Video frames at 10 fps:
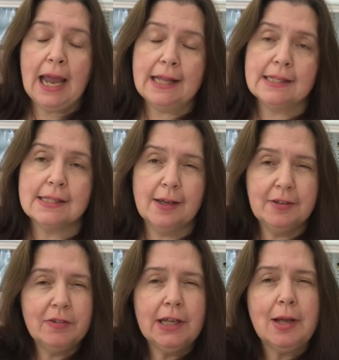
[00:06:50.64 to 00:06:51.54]
And it's kind
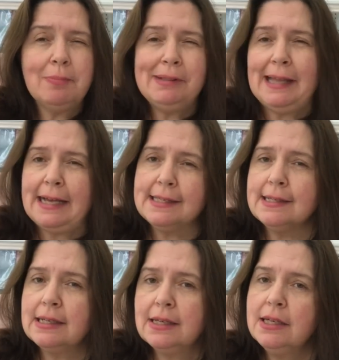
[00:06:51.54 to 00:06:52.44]
of like a
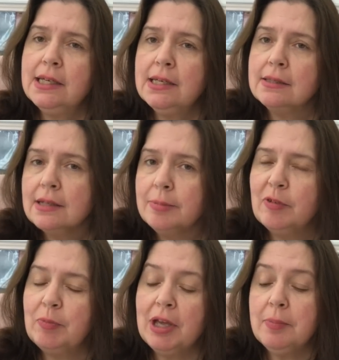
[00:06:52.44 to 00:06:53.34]
plasticky type
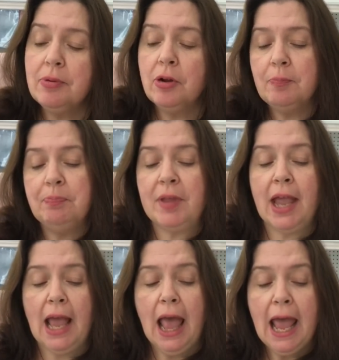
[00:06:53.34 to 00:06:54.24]
of paper.
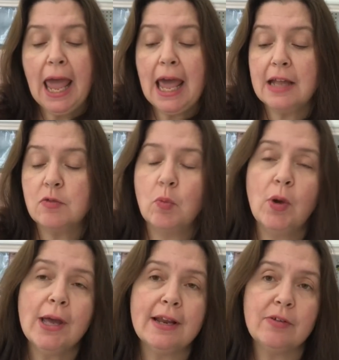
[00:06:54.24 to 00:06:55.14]
And
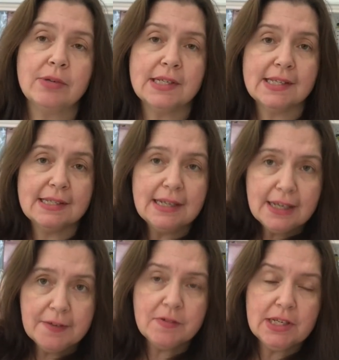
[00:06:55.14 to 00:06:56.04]
when I
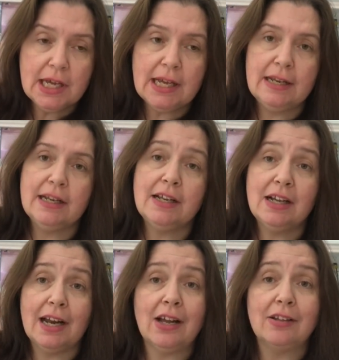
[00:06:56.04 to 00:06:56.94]
received it, like
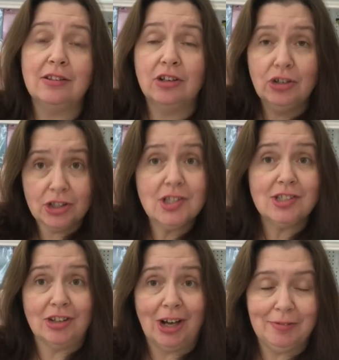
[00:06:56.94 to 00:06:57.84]
I got the good
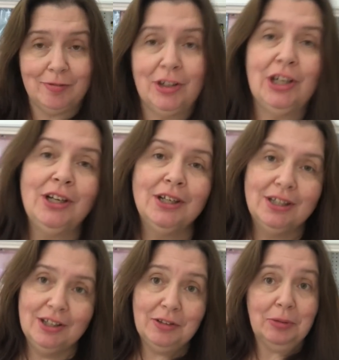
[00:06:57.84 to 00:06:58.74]
stuff,
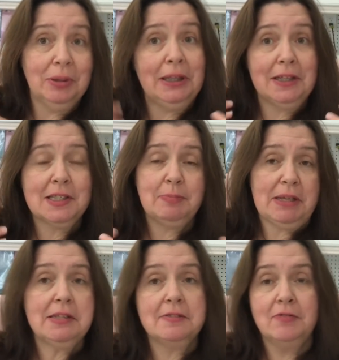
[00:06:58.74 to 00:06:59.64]
I got the really
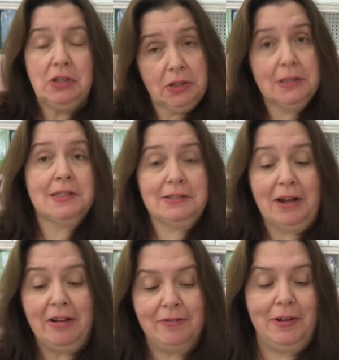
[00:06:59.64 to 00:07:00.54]
expensive good
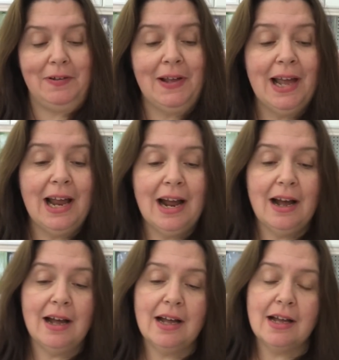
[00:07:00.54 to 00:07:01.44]
stuff,
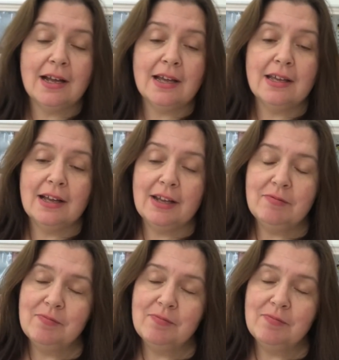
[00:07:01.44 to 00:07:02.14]
I, I